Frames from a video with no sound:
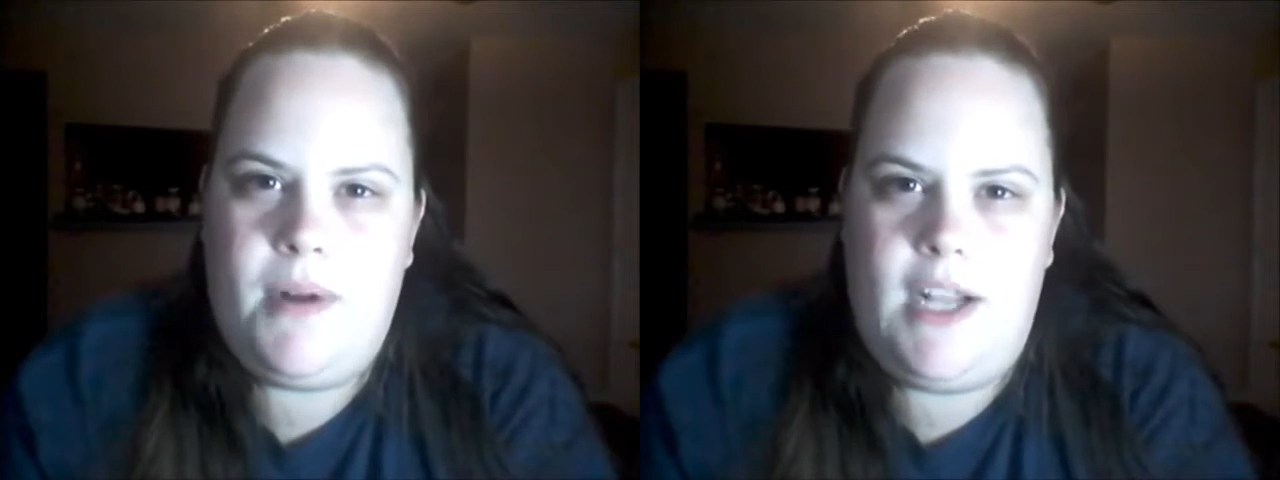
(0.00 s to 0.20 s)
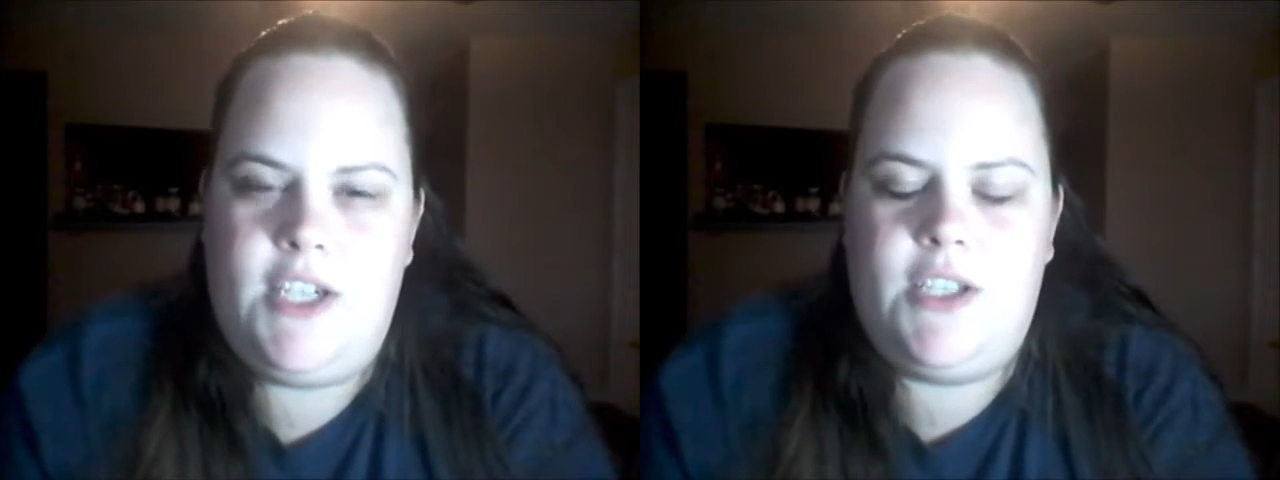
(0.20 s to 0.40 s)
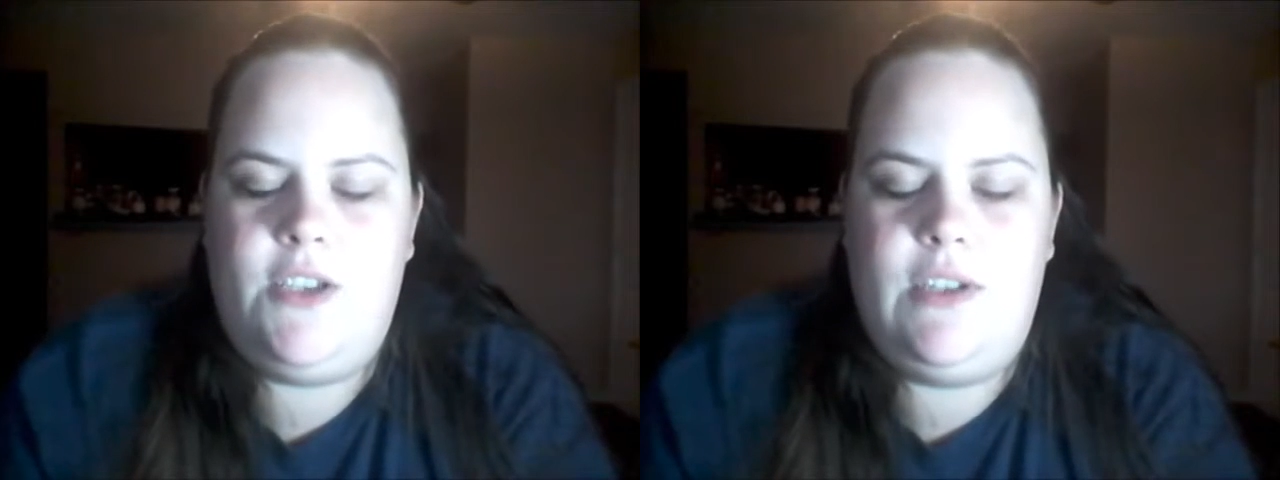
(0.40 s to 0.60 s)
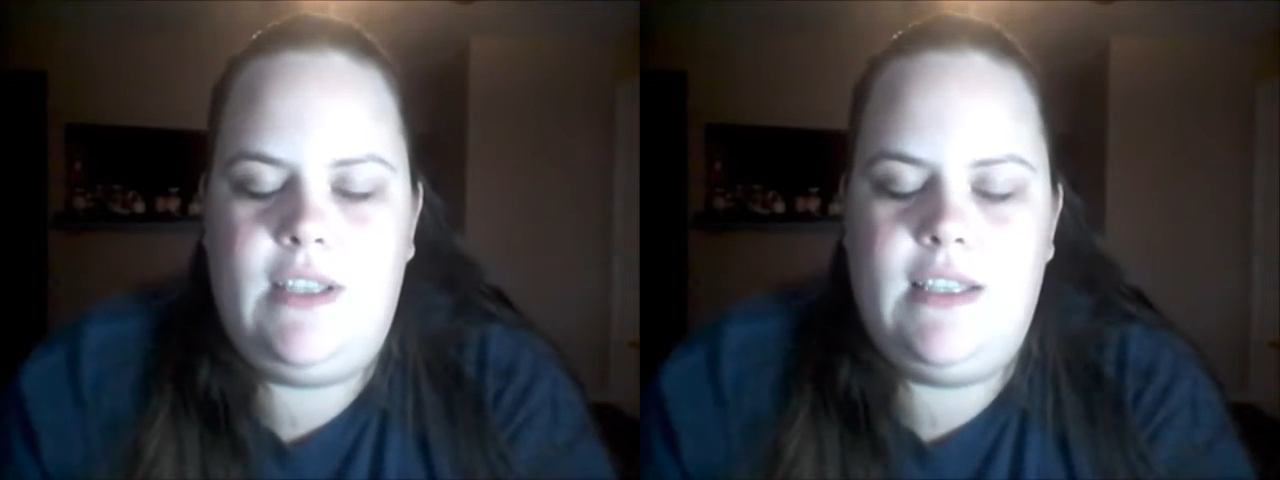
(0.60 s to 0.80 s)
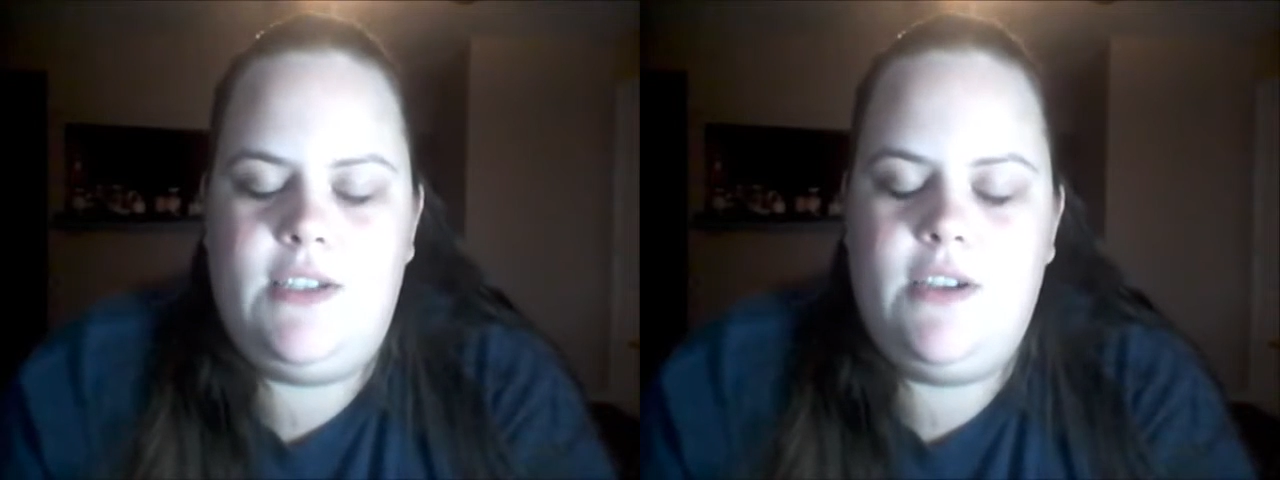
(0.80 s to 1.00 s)
projects
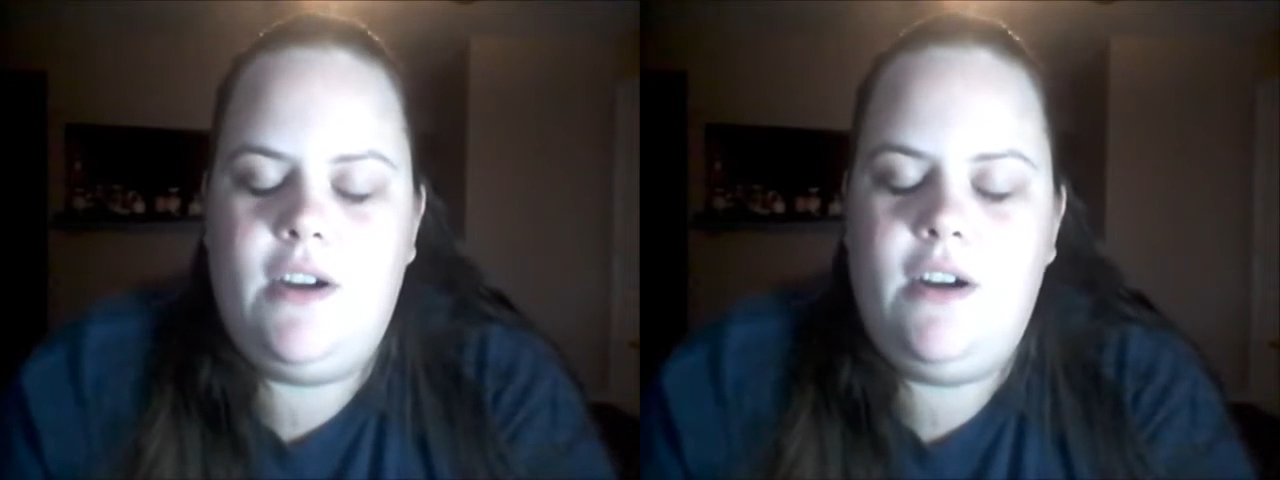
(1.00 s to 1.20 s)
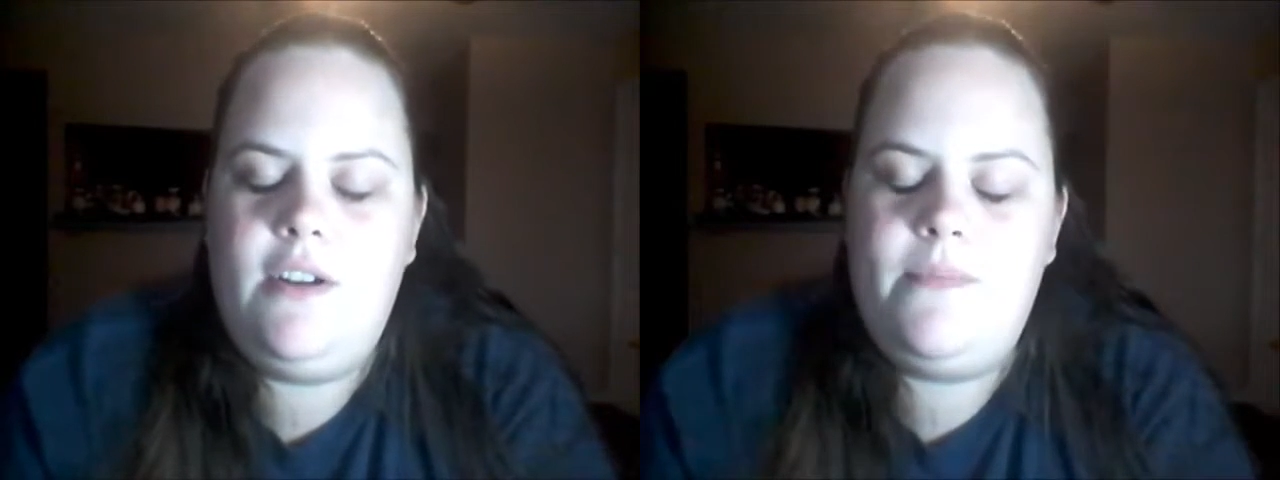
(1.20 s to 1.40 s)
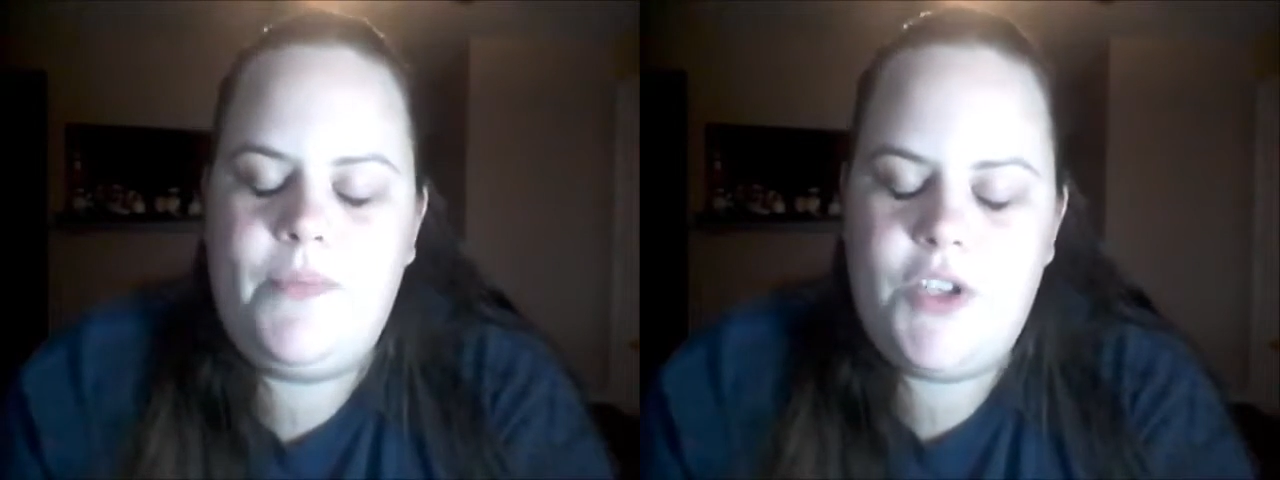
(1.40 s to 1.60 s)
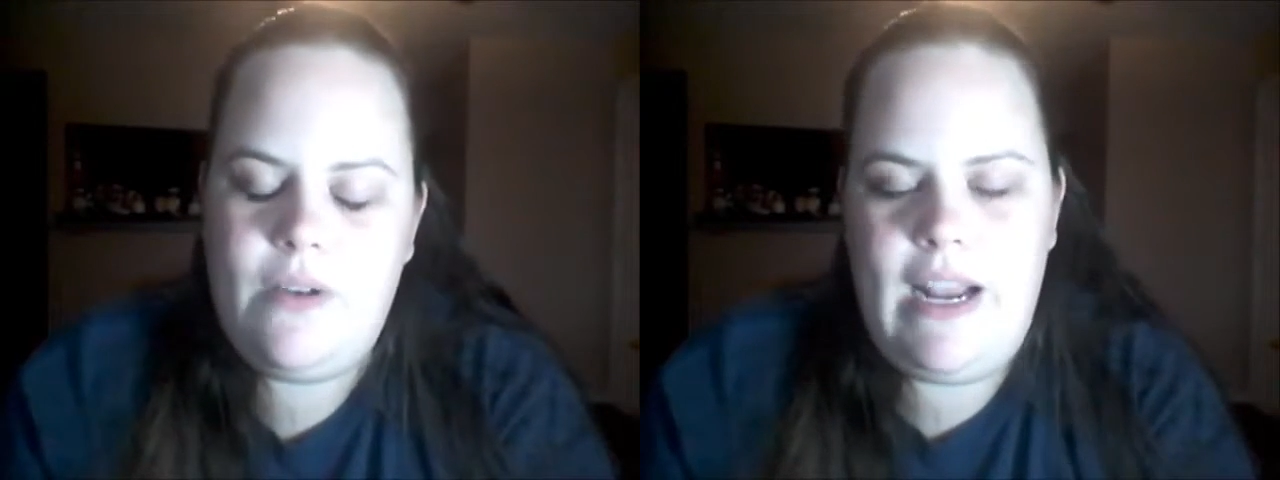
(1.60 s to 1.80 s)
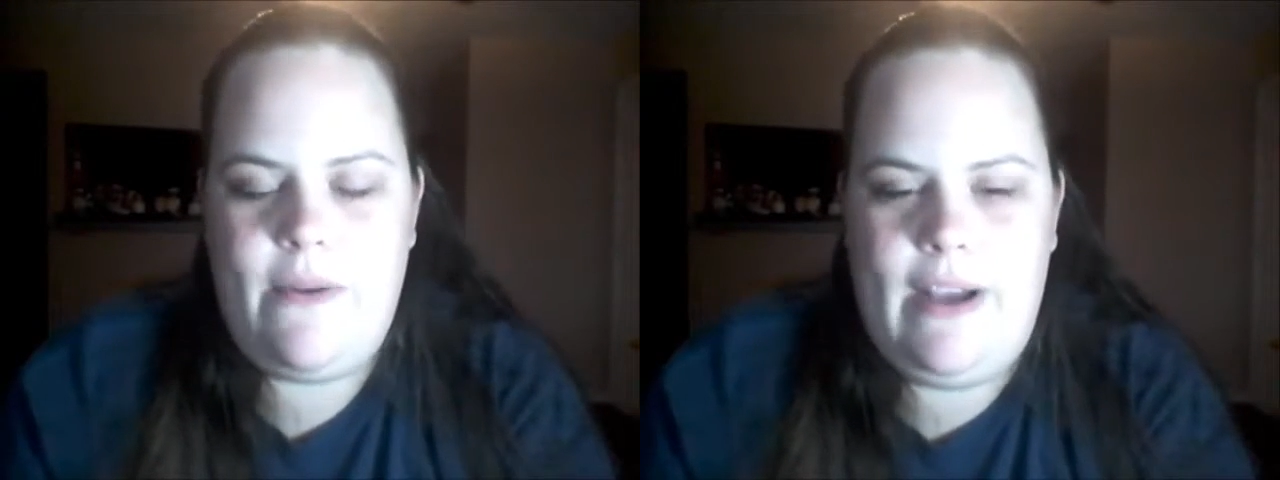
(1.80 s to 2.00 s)
using this yarn.
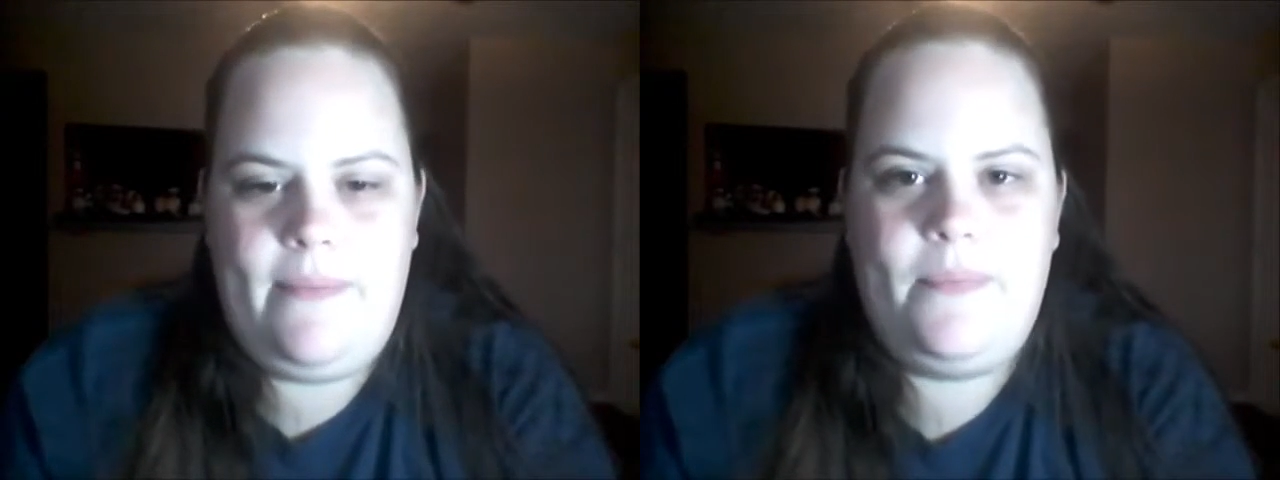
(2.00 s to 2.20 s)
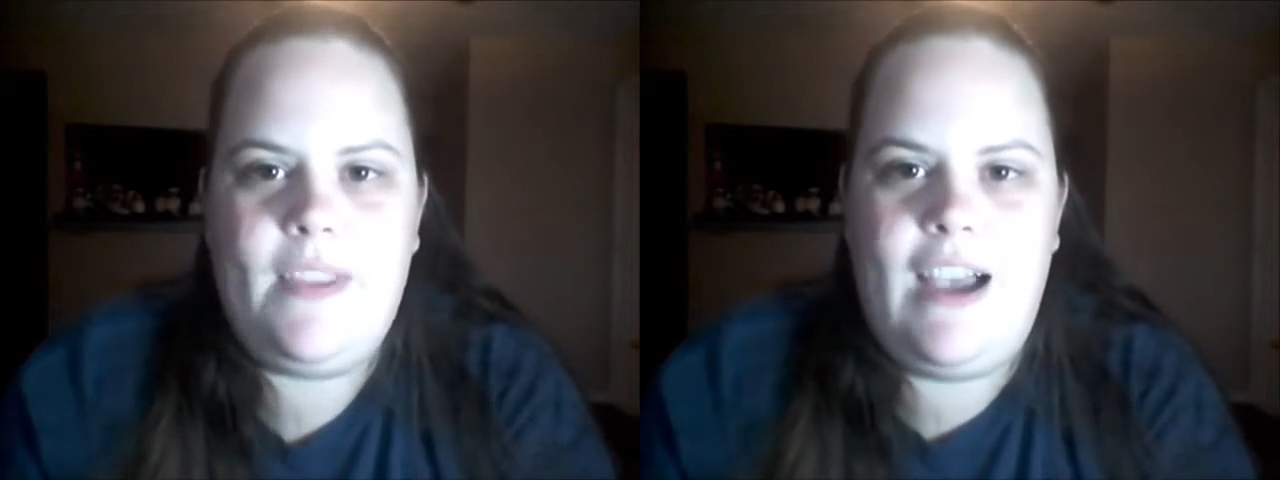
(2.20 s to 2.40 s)
So anyway,